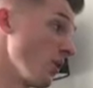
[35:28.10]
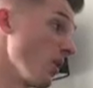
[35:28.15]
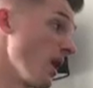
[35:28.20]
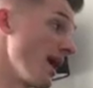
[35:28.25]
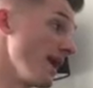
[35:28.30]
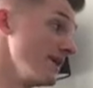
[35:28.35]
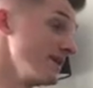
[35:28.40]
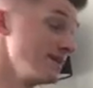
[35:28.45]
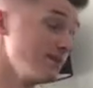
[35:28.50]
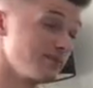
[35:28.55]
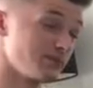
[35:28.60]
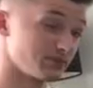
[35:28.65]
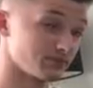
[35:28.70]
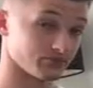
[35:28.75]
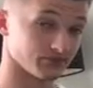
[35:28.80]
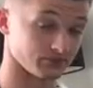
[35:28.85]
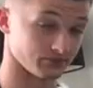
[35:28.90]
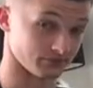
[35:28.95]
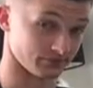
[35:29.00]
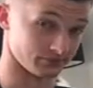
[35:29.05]
away,
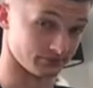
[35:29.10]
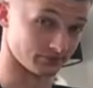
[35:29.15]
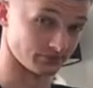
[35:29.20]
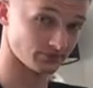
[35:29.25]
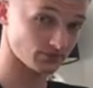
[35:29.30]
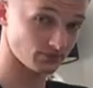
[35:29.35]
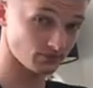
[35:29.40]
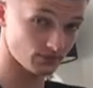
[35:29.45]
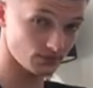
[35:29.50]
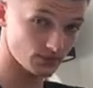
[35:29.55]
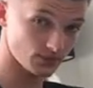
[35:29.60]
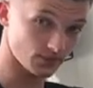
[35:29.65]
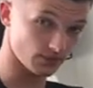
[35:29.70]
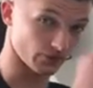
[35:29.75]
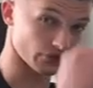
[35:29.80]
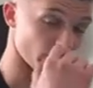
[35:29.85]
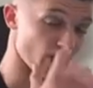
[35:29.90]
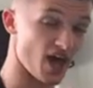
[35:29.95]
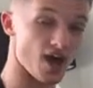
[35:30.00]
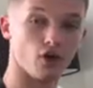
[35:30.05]

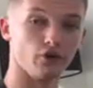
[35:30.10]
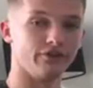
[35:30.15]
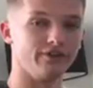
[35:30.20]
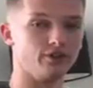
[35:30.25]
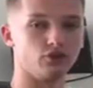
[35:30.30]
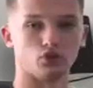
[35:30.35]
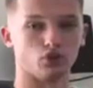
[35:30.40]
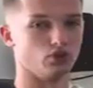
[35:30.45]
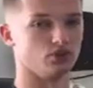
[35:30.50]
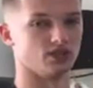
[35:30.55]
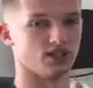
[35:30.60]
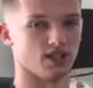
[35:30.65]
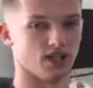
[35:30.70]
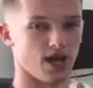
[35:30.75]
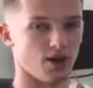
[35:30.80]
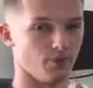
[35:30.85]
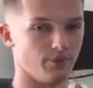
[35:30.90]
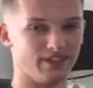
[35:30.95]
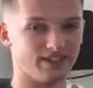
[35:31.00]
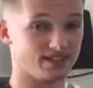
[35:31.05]
the Healthy Schools
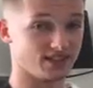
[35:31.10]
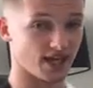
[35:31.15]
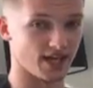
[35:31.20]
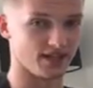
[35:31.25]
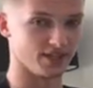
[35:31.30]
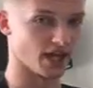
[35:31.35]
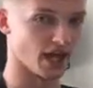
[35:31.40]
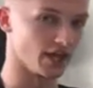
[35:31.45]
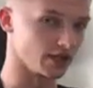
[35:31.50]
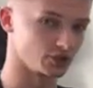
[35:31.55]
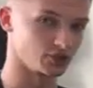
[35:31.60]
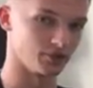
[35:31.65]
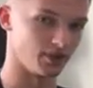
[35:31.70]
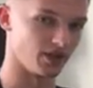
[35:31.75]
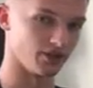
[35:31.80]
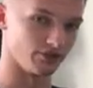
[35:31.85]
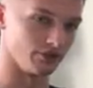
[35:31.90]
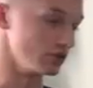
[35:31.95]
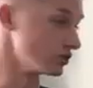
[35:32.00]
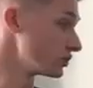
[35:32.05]
allowed me to gain that
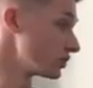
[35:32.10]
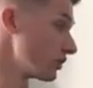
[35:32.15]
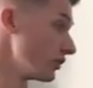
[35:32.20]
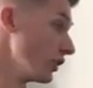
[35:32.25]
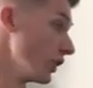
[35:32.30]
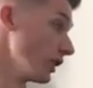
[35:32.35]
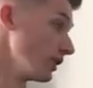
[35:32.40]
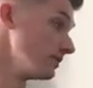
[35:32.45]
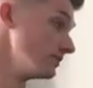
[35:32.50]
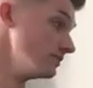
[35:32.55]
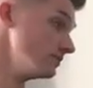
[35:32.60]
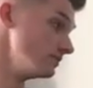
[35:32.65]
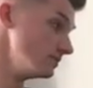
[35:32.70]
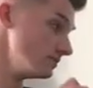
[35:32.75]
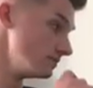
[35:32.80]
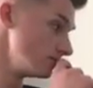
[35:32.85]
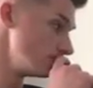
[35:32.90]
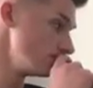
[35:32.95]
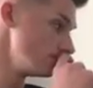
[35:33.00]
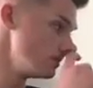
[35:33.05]
experience, that
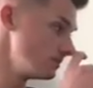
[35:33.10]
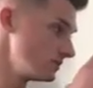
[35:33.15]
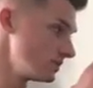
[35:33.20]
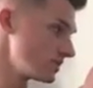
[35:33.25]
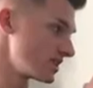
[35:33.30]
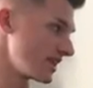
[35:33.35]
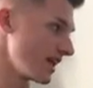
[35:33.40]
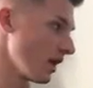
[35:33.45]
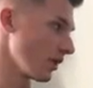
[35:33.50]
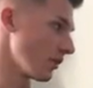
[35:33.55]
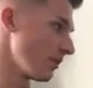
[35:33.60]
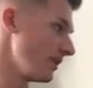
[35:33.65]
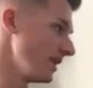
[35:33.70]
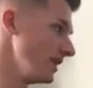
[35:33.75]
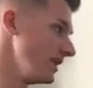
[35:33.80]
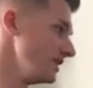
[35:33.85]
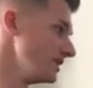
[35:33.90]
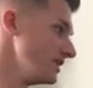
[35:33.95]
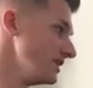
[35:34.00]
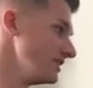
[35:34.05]
to get a
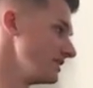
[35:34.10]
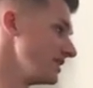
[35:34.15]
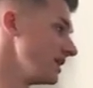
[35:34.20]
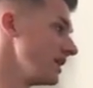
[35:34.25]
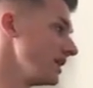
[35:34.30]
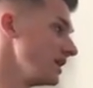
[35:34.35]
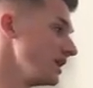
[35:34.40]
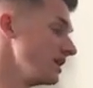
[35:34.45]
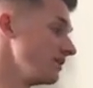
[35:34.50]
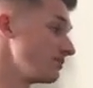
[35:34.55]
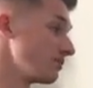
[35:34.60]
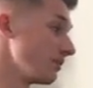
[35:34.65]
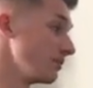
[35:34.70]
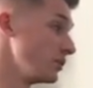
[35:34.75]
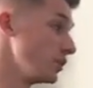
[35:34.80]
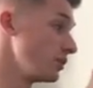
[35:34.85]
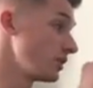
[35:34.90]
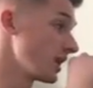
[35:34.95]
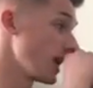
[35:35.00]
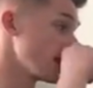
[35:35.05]
PGCE from
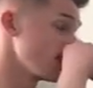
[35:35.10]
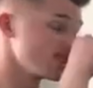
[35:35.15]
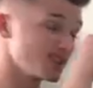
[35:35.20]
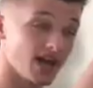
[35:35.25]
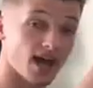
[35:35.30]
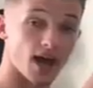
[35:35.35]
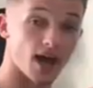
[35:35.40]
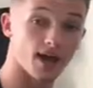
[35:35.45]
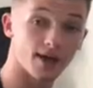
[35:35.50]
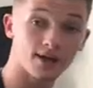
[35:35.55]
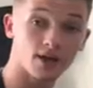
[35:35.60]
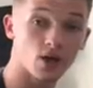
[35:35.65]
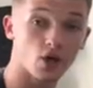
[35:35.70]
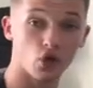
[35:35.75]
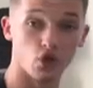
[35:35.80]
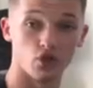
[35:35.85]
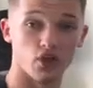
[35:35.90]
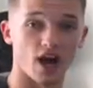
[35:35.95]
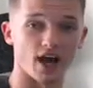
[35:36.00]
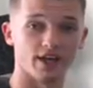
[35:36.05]
UCAS there
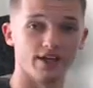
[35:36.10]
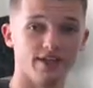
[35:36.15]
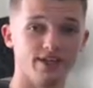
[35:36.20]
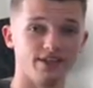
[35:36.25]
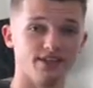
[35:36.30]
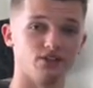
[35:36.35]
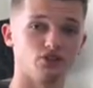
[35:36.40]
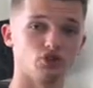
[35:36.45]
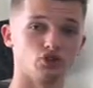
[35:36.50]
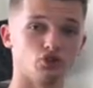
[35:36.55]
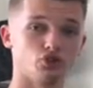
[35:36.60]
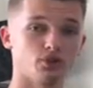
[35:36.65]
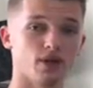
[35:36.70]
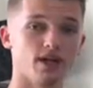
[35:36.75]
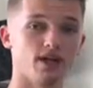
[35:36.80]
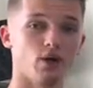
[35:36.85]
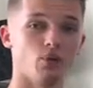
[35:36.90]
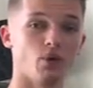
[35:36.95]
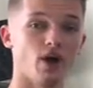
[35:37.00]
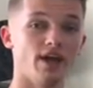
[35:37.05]
that I need. So
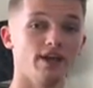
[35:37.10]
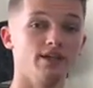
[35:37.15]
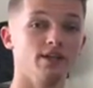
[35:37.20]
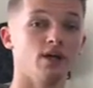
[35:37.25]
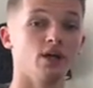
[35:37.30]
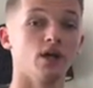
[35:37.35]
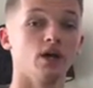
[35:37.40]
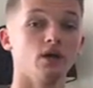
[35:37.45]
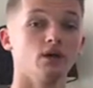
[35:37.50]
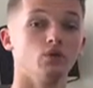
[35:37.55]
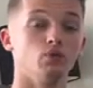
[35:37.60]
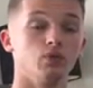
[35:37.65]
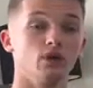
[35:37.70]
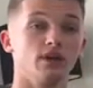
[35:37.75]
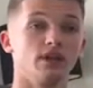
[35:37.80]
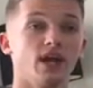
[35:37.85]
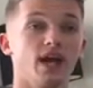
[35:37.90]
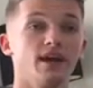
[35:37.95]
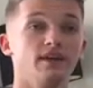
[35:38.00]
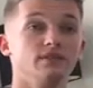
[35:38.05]
straight away
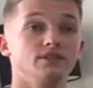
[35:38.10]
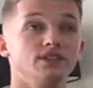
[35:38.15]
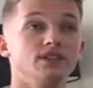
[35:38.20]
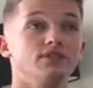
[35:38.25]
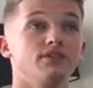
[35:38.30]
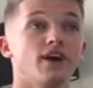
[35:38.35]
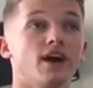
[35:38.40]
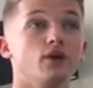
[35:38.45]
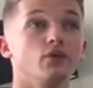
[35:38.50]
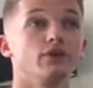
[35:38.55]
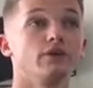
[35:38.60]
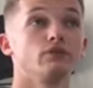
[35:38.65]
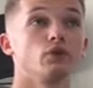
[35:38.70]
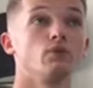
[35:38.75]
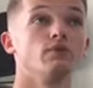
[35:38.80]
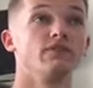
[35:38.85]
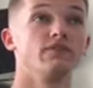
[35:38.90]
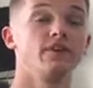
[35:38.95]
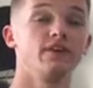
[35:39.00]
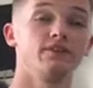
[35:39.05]
with AC Filed I've
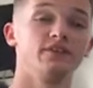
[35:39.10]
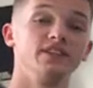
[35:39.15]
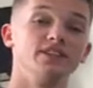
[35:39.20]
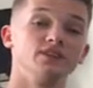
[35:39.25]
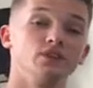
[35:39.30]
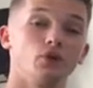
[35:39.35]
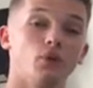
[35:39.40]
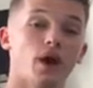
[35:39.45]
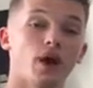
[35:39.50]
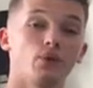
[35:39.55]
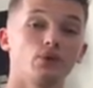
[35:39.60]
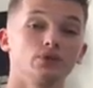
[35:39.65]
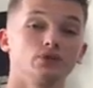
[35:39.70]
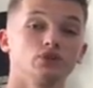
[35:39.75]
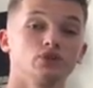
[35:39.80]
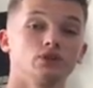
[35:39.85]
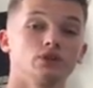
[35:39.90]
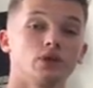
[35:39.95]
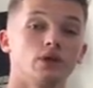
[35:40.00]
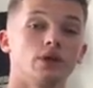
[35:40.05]
done 52
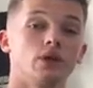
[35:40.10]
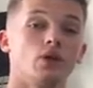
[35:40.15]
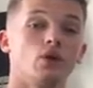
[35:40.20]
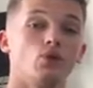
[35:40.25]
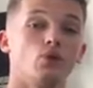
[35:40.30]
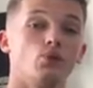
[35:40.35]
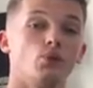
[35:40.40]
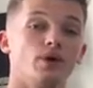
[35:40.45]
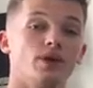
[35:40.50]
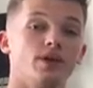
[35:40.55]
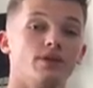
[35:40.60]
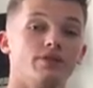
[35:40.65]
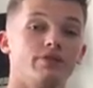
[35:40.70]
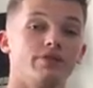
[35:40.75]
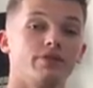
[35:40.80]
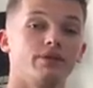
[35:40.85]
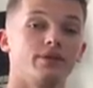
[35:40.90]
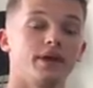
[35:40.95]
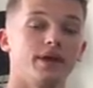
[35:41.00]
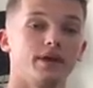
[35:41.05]
hours, with